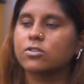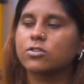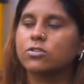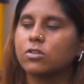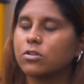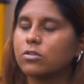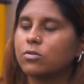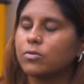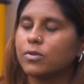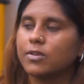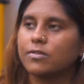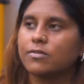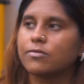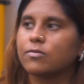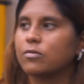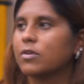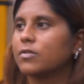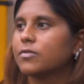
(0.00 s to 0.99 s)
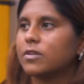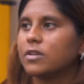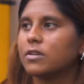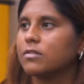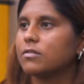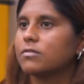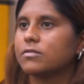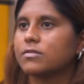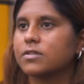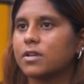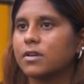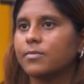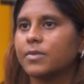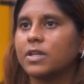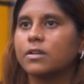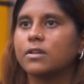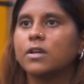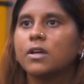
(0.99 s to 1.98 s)
of struggle with throughout the years. I
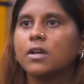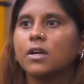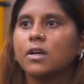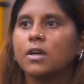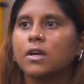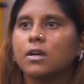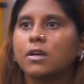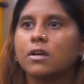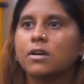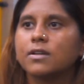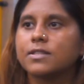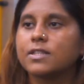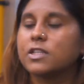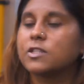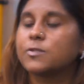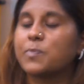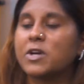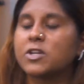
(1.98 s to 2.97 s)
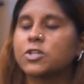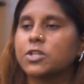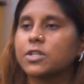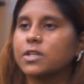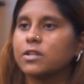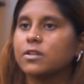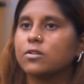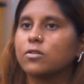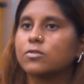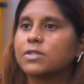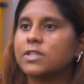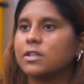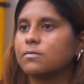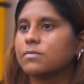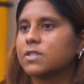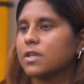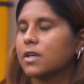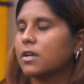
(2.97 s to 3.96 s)
mean, because especially,
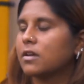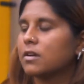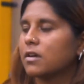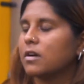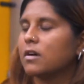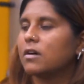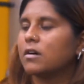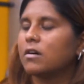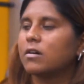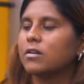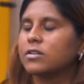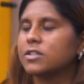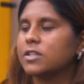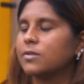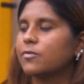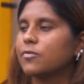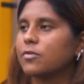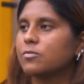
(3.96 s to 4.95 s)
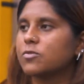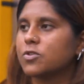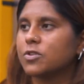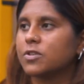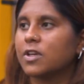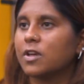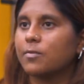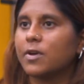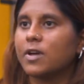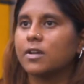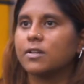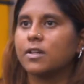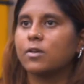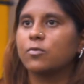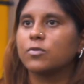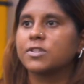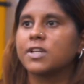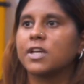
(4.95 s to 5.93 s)
teams like our team from Quebec,
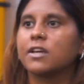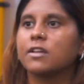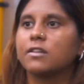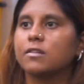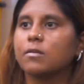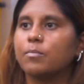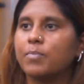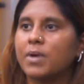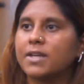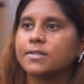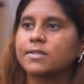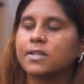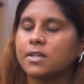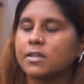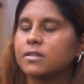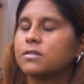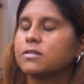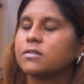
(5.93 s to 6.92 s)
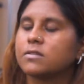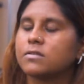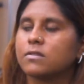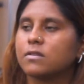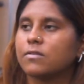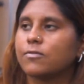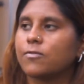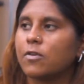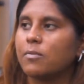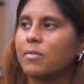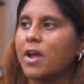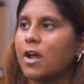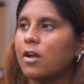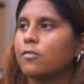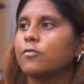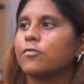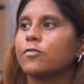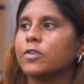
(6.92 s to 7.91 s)
like we're taking the best kids from
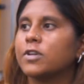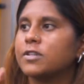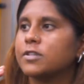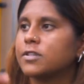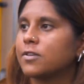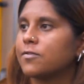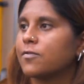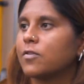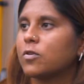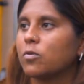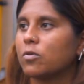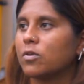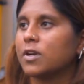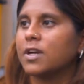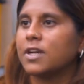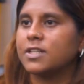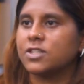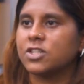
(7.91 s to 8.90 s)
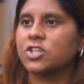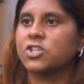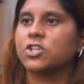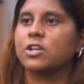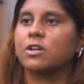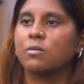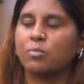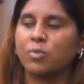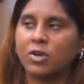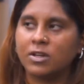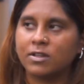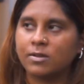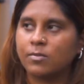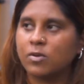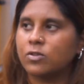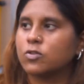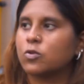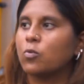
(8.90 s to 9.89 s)
every different organization and putting
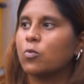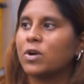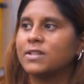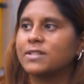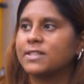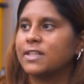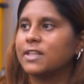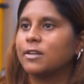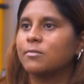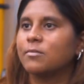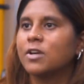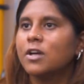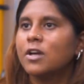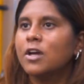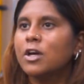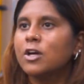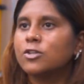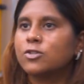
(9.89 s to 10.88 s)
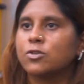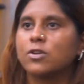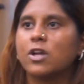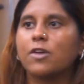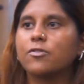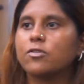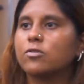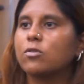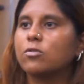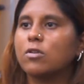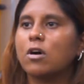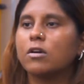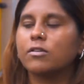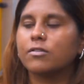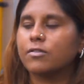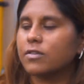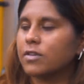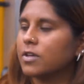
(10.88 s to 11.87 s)
them onto one team. So now they're no
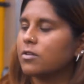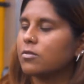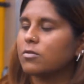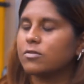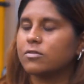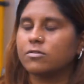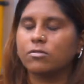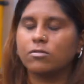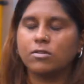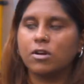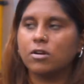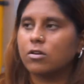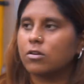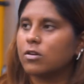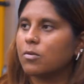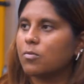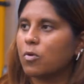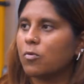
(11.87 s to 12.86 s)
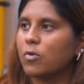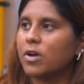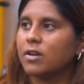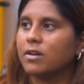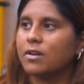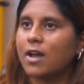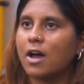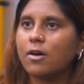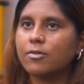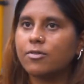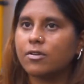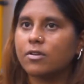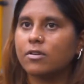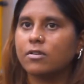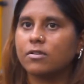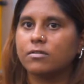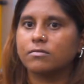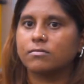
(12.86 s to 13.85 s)
longer the hero. They're no longer number one. Now
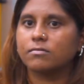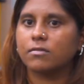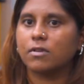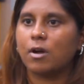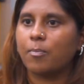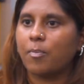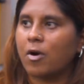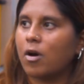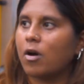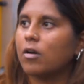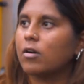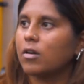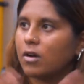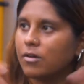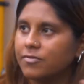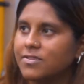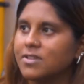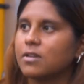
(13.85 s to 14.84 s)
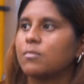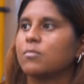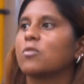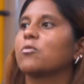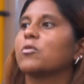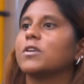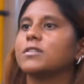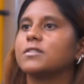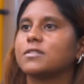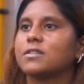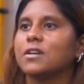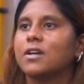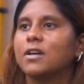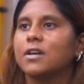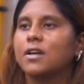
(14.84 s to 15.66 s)
they're a part of the number ones.